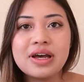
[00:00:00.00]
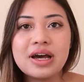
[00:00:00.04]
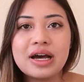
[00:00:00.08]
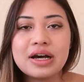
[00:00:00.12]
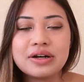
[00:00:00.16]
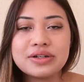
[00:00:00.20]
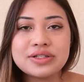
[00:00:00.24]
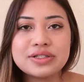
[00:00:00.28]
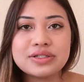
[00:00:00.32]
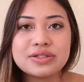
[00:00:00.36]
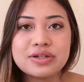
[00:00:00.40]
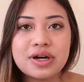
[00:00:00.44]

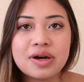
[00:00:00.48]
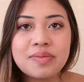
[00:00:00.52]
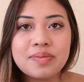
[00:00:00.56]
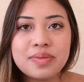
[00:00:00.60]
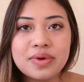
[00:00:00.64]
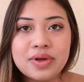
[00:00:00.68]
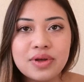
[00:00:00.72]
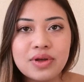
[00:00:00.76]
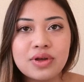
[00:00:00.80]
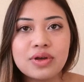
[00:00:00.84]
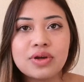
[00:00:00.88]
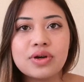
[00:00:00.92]
I'll
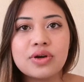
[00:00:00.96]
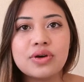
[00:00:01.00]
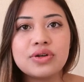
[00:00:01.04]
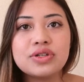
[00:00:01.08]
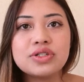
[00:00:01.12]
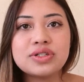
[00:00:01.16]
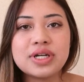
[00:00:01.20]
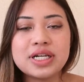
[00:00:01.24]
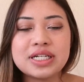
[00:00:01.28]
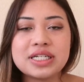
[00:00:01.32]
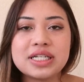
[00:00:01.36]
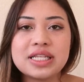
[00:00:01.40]
stop, go
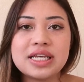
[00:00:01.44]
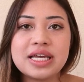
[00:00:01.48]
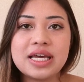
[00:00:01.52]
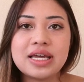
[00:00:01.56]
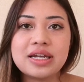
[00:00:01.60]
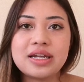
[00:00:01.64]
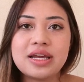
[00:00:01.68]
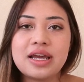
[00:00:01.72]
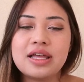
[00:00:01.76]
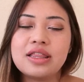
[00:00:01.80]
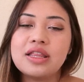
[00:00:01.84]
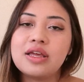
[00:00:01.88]
straight to the
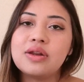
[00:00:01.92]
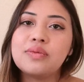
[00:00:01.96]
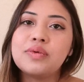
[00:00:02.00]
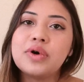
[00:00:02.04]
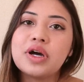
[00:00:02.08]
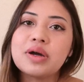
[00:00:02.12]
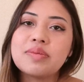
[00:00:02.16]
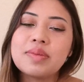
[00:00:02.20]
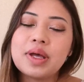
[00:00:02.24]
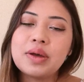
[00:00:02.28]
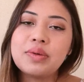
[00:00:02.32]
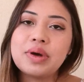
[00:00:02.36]
end, and then
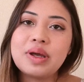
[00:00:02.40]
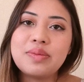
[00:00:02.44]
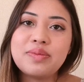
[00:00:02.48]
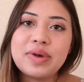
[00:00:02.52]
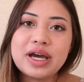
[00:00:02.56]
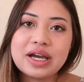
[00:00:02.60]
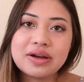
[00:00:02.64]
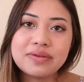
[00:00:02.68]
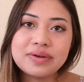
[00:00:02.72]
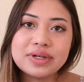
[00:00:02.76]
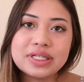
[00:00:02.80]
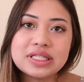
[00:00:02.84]
work my way
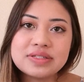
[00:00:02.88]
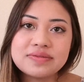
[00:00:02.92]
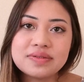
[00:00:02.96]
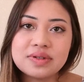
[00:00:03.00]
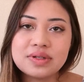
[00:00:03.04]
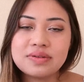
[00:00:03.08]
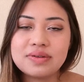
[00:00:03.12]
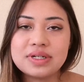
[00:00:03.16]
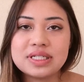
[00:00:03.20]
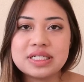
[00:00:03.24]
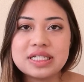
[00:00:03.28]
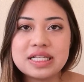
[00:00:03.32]
backwards for
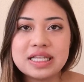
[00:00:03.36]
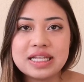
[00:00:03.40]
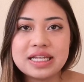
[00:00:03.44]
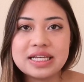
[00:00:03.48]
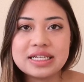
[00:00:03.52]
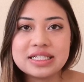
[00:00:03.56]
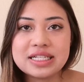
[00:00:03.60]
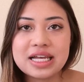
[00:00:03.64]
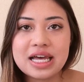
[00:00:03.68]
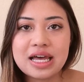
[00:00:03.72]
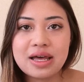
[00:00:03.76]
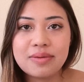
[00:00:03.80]
the rest of the
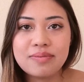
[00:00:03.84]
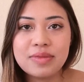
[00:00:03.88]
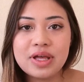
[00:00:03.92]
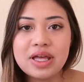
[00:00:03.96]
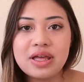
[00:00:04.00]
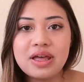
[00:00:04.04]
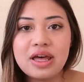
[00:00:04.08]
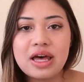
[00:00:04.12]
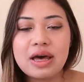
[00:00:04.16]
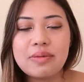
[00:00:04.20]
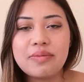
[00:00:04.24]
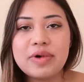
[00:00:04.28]
exam.
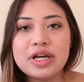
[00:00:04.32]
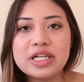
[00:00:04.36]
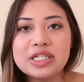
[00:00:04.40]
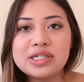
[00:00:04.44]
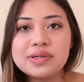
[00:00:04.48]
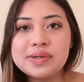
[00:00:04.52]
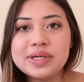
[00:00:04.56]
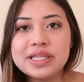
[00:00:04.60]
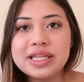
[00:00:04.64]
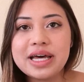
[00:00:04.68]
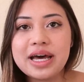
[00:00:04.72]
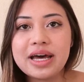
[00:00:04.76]
And by
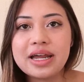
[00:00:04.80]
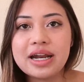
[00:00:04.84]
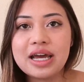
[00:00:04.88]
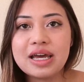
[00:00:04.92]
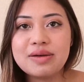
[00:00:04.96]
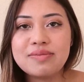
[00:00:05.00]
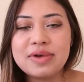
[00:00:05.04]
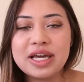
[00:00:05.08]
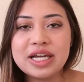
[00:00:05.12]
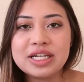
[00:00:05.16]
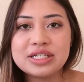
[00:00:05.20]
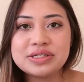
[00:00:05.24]
doing that,
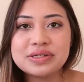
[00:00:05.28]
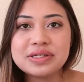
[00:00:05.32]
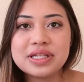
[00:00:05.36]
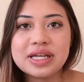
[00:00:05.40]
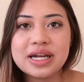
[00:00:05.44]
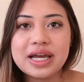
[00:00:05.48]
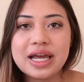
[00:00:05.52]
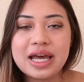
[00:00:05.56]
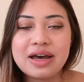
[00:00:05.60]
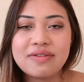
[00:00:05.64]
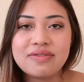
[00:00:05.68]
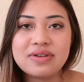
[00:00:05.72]
I make sure
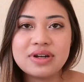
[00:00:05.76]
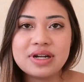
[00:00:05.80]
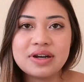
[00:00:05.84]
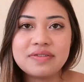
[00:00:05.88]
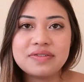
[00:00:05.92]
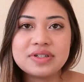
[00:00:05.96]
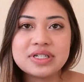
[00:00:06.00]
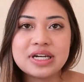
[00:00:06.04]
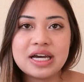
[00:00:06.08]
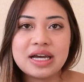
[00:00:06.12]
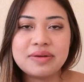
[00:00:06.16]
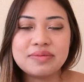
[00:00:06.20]
that I have
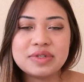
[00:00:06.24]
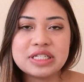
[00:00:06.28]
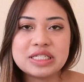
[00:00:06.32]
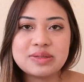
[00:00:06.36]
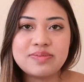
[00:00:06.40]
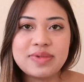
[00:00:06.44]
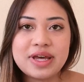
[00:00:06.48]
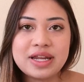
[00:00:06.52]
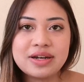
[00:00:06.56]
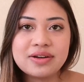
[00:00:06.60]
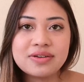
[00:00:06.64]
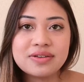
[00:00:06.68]
enough time to
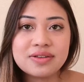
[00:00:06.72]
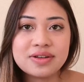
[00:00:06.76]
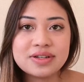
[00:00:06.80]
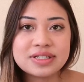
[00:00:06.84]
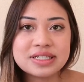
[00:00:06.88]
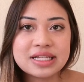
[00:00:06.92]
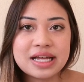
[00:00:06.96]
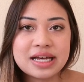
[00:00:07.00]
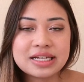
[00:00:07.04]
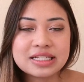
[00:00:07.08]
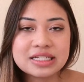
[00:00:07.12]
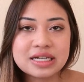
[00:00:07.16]
spend on
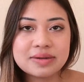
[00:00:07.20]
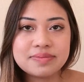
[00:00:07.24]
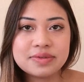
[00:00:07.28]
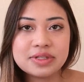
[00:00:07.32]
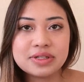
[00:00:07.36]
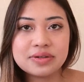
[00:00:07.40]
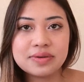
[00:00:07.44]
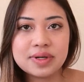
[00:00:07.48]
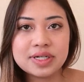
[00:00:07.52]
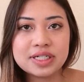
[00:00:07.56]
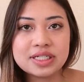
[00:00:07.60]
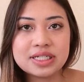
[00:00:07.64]
those last
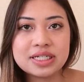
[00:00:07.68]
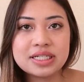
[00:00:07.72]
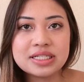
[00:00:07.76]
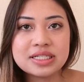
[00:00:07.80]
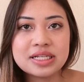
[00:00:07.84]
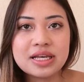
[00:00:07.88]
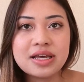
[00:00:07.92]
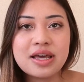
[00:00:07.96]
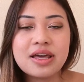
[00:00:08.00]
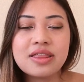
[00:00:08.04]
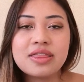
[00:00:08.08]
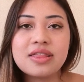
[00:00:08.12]
couple of questions
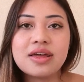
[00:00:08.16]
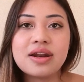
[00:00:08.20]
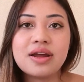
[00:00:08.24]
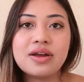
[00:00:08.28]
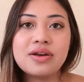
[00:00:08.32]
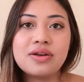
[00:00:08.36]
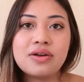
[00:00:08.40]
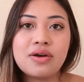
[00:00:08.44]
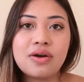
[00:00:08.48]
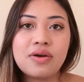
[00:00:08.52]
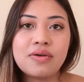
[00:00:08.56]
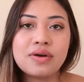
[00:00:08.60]
that
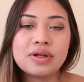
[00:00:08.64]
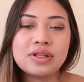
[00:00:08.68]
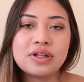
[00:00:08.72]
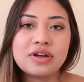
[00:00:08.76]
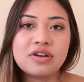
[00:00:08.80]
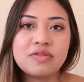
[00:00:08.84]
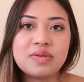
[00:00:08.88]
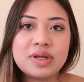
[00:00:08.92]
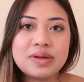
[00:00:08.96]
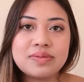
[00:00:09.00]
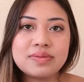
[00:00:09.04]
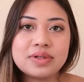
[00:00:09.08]
I know a
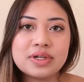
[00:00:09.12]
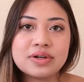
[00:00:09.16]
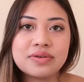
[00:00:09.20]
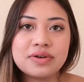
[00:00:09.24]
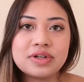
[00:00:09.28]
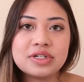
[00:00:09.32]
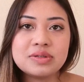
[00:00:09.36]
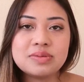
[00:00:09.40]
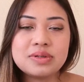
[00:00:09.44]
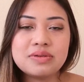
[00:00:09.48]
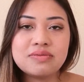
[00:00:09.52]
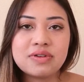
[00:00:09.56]
lot of people are
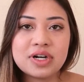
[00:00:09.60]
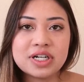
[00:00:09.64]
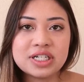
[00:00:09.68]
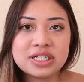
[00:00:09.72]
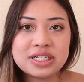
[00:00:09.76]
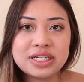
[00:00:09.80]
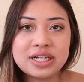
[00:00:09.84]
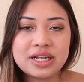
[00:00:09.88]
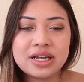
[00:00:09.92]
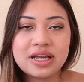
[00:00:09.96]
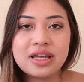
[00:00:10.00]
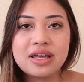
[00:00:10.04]
going to be
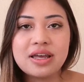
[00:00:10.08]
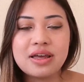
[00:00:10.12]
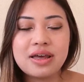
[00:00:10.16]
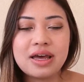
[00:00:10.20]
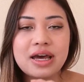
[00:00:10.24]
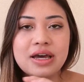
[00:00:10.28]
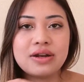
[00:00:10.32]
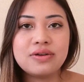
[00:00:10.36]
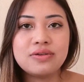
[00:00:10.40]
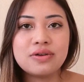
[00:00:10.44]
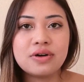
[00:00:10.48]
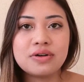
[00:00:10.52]
rushing
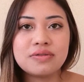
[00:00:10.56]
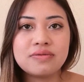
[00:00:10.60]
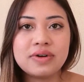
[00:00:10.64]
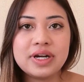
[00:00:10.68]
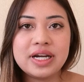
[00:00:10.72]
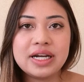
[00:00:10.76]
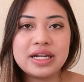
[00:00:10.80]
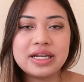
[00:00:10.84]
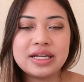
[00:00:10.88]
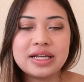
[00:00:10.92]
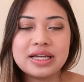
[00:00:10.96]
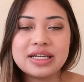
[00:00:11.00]
and not
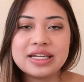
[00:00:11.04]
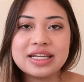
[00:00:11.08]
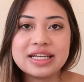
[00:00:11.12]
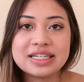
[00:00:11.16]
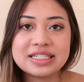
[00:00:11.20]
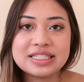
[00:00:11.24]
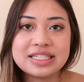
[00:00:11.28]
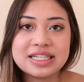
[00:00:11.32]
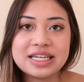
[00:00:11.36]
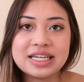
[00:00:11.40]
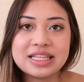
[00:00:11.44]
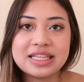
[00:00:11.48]
reading and
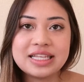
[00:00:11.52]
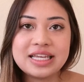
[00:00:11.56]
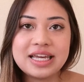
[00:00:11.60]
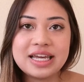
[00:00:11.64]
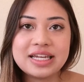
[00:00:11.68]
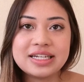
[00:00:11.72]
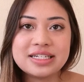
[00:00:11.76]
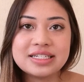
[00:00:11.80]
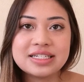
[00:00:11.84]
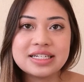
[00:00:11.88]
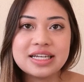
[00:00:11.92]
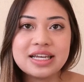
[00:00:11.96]
guessing at the
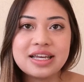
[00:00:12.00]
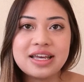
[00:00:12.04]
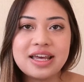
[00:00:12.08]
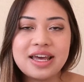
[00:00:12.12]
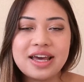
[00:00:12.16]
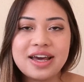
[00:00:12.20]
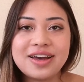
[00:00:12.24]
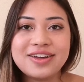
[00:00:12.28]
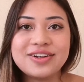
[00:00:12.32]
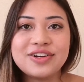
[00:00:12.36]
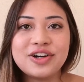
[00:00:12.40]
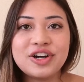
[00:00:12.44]
end.
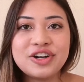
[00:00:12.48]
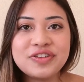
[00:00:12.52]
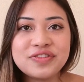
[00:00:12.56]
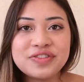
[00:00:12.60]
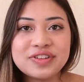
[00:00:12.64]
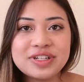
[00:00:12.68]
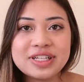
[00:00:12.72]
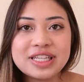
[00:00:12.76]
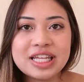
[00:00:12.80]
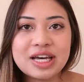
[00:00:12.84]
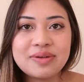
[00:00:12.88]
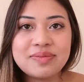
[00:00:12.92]
And
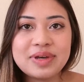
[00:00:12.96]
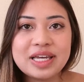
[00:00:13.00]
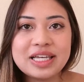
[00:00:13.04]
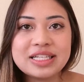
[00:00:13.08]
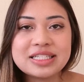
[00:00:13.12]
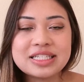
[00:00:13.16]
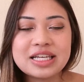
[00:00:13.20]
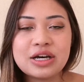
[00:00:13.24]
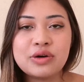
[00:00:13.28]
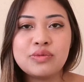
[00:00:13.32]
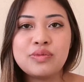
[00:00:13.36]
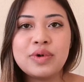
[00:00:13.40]
hopefully that
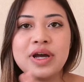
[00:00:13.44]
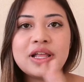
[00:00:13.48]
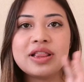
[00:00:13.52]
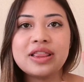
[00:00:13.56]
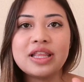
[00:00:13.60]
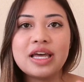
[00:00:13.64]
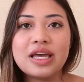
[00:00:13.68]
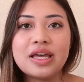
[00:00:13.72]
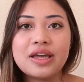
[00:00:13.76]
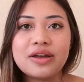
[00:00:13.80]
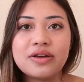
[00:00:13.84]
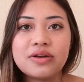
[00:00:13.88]
means that when
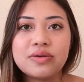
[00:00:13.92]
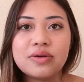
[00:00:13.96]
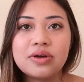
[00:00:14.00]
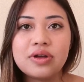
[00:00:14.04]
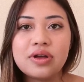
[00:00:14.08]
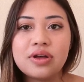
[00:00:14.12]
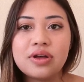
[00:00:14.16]
they